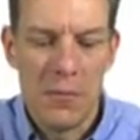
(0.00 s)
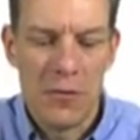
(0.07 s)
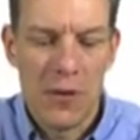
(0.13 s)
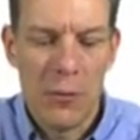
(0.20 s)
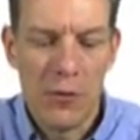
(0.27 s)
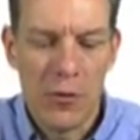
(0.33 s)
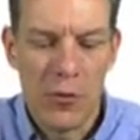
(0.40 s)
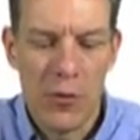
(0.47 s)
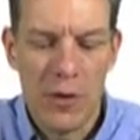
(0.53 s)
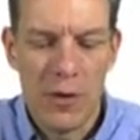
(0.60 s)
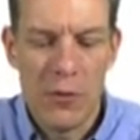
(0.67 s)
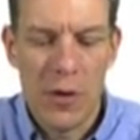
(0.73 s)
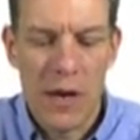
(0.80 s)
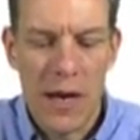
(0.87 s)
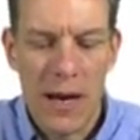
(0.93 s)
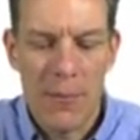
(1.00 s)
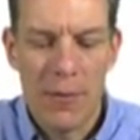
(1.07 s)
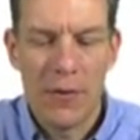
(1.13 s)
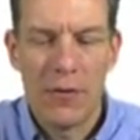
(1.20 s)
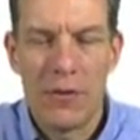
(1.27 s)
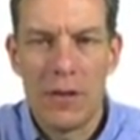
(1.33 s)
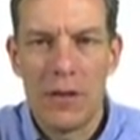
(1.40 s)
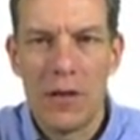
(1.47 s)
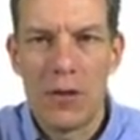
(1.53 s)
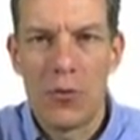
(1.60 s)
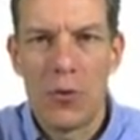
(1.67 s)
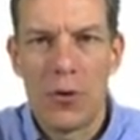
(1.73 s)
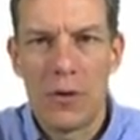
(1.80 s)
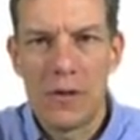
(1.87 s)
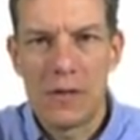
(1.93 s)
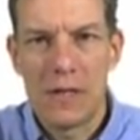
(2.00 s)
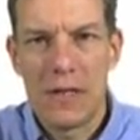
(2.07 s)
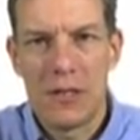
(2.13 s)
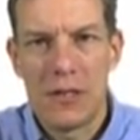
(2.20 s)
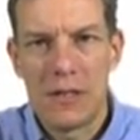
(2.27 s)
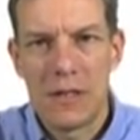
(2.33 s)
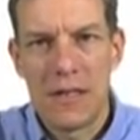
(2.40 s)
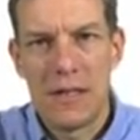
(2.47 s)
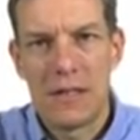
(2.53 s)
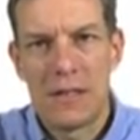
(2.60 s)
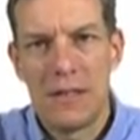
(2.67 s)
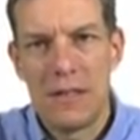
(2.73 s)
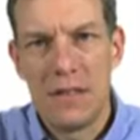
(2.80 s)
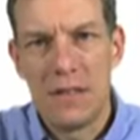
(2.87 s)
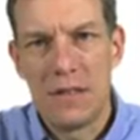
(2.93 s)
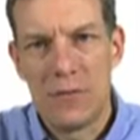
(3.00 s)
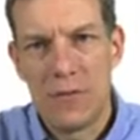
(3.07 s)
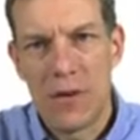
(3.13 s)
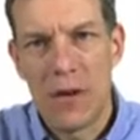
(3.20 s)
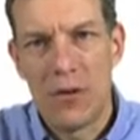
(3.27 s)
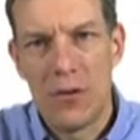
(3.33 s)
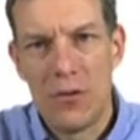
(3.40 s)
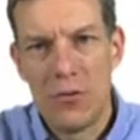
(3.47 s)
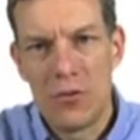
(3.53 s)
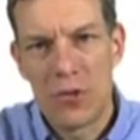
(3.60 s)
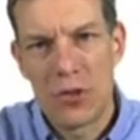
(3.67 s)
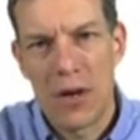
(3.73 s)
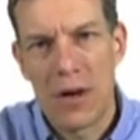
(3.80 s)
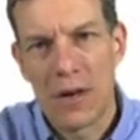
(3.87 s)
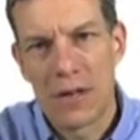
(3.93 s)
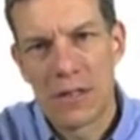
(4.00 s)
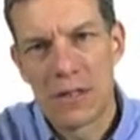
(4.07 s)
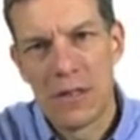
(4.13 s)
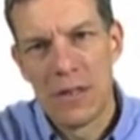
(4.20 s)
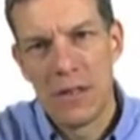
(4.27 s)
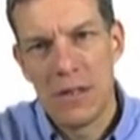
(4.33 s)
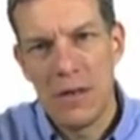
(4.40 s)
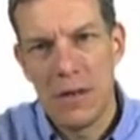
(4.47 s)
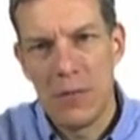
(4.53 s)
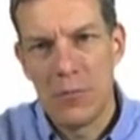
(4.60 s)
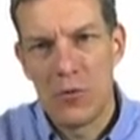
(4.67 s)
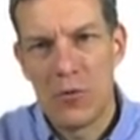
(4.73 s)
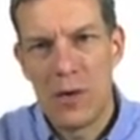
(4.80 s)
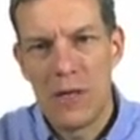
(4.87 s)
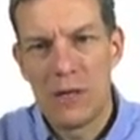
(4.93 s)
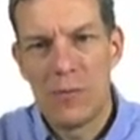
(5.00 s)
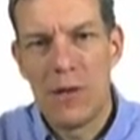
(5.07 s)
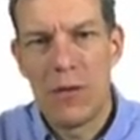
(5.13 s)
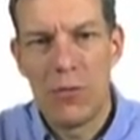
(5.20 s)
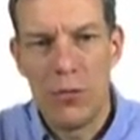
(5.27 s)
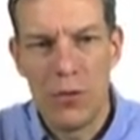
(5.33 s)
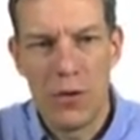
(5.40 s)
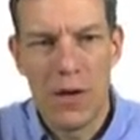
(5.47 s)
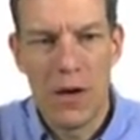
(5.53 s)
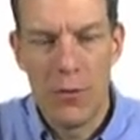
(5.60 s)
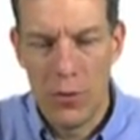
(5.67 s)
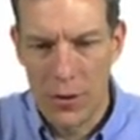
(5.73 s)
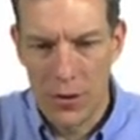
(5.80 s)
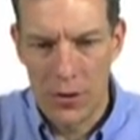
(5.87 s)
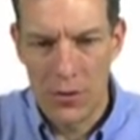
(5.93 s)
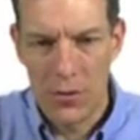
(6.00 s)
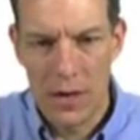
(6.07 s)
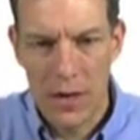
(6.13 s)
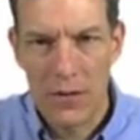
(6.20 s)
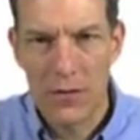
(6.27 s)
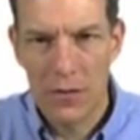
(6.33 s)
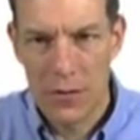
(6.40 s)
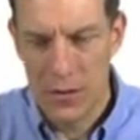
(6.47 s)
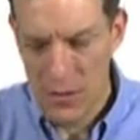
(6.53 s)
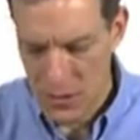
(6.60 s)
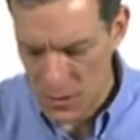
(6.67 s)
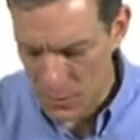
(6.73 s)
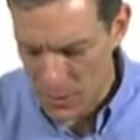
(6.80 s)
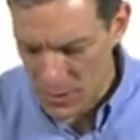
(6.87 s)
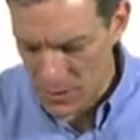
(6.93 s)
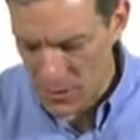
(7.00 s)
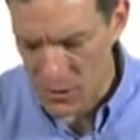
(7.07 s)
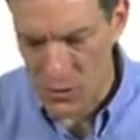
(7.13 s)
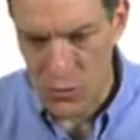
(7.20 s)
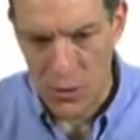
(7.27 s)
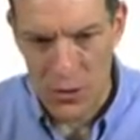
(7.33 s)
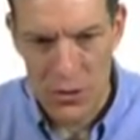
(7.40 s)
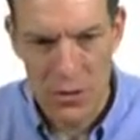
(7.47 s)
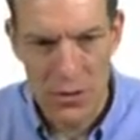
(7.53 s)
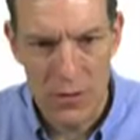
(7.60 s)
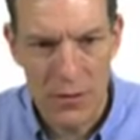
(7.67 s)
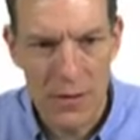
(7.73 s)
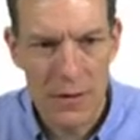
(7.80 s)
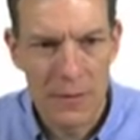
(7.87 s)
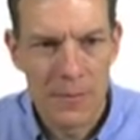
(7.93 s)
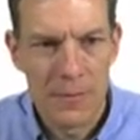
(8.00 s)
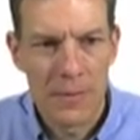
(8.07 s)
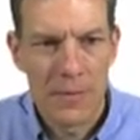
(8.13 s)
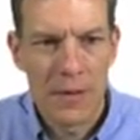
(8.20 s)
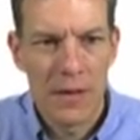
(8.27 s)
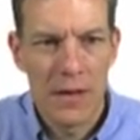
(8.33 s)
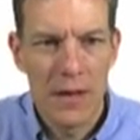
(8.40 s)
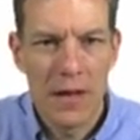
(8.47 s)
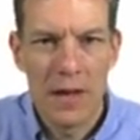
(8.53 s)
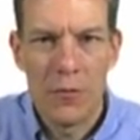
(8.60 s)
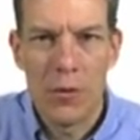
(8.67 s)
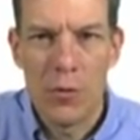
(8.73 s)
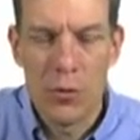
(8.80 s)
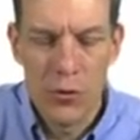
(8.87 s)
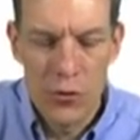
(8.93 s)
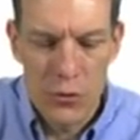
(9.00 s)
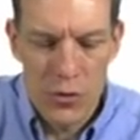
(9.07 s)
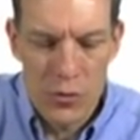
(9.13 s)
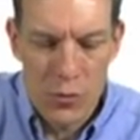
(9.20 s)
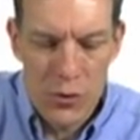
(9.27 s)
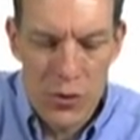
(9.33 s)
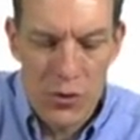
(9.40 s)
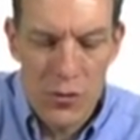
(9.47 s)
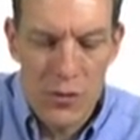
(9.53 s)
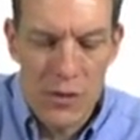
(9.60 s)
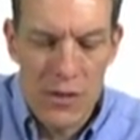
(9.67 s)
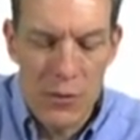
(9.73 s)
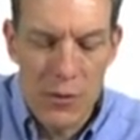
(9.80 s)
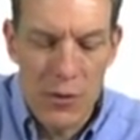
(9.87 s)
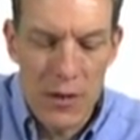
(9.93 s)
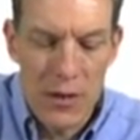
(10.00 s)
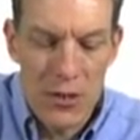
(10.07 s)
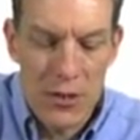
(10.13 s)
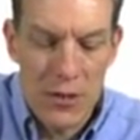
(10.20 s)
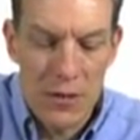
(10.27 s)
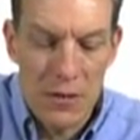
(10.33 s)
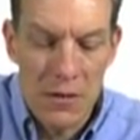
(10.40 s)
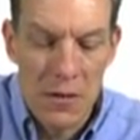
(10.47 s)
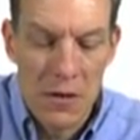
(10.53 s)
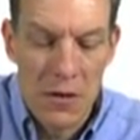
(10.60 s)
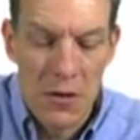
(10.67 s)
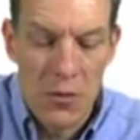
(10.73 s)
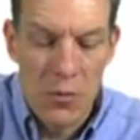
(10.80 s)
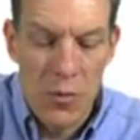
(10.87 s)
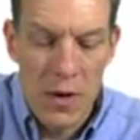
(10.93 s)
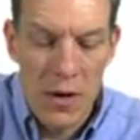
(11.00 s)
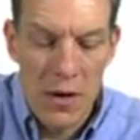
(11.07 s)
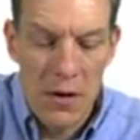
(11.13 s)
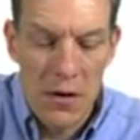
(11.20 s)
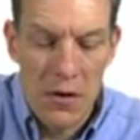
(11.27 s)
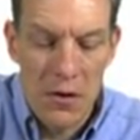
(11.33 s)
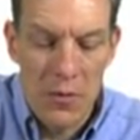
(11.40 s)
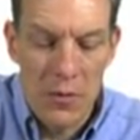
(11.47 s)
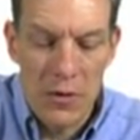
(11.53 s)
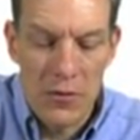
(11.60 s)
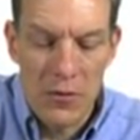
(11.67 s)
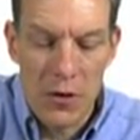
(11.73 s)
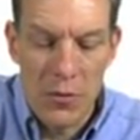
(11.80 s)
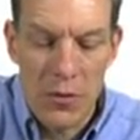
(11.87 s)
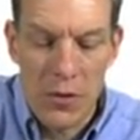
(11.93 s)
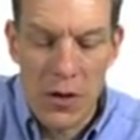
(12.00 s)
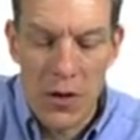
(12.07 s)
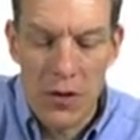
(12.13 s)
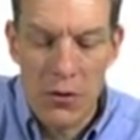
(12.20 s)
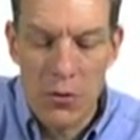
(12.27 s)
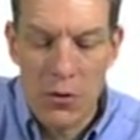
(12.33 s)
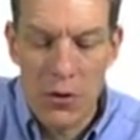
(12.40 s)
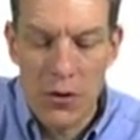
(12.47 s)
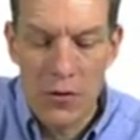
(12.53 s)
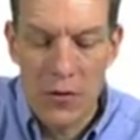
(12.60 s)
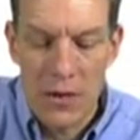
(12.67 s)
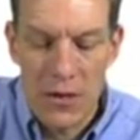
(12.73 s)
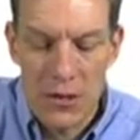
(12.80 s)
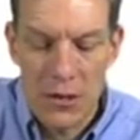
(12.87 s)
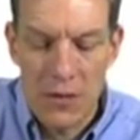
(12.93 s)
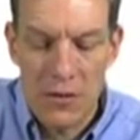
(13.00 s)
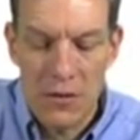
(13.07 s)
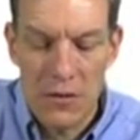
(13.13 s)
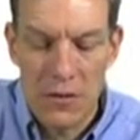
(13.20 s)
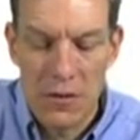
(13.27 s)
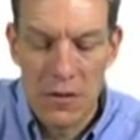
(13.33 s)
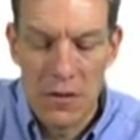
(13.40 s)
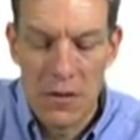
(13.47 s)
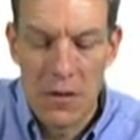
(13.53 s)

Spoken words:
subsequently what happens to the other organizations as these values, shocks, transmit through the network. Okay, so this is the basic structure of it. And what we'll do is we'll just do a simulation where we start with 100 organizations.